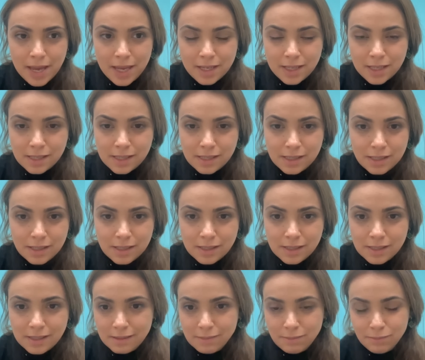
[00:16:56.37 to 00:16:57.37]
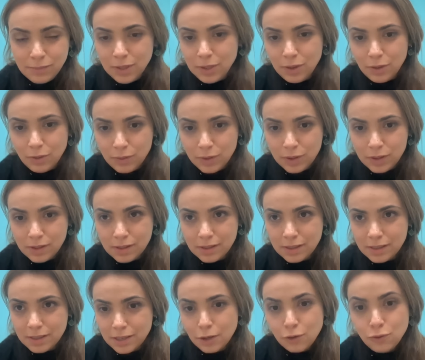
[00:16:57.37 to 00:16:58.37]
is
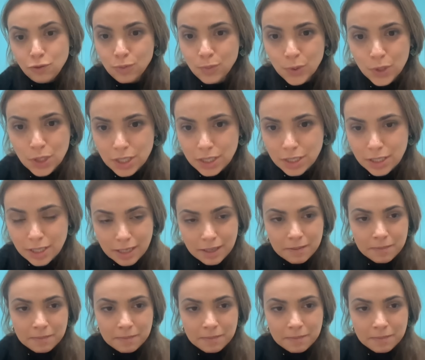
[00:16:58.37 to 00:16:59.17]
a huge opportunity.